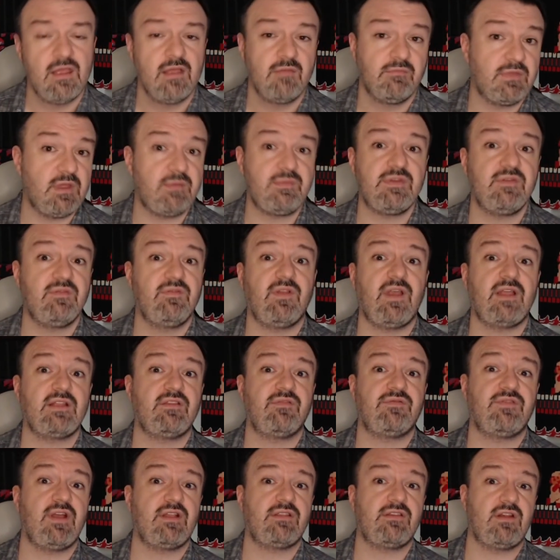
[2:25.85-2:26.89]
Maybe you like the
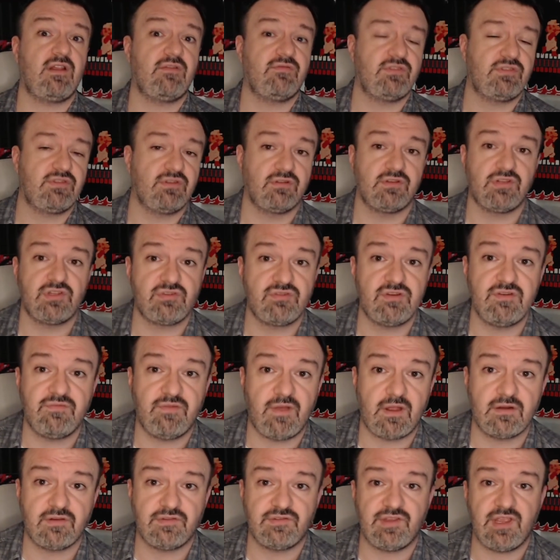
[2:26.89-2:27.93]
fact that I've returned to Street
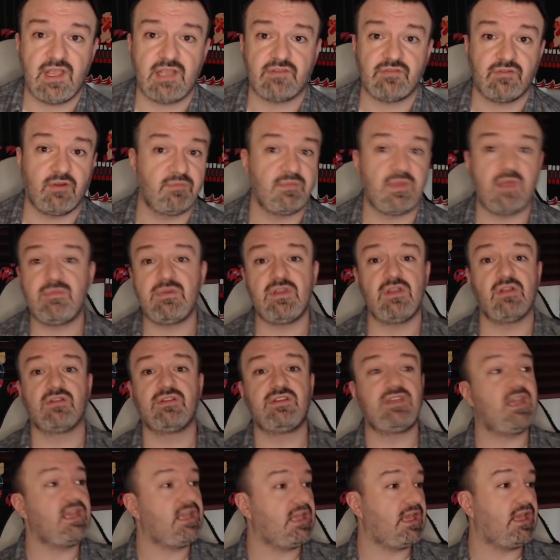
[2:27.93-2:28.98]
Fighter 6, or maybe you're
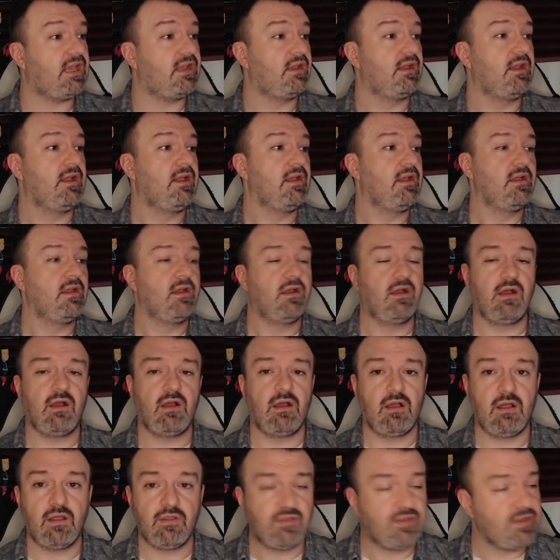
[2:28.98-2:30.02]
digging
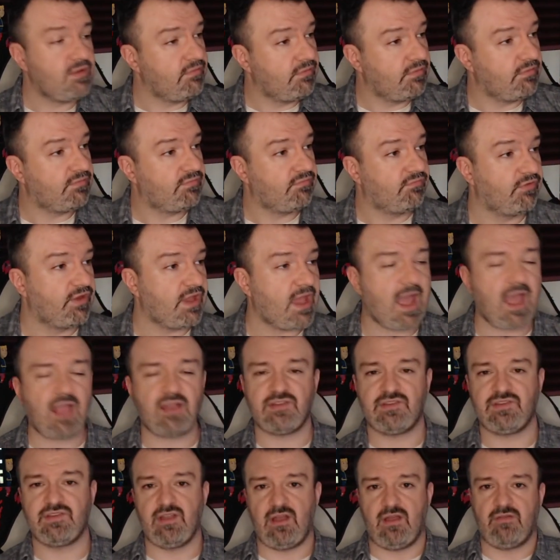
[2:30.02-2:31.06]
the React
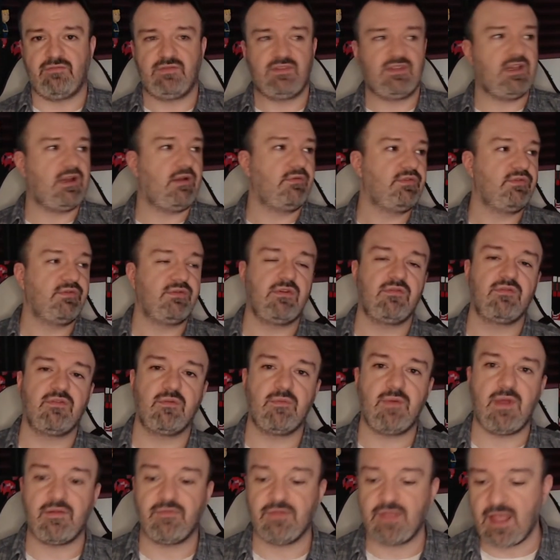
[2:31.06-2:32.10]
stuff that I'm doing over on
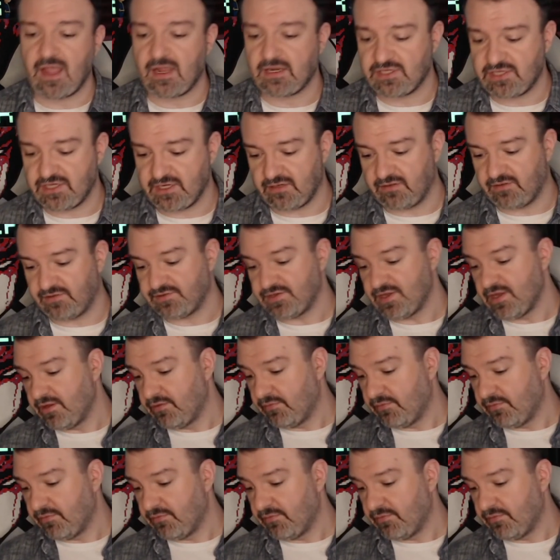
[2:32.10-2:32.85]
my React channels.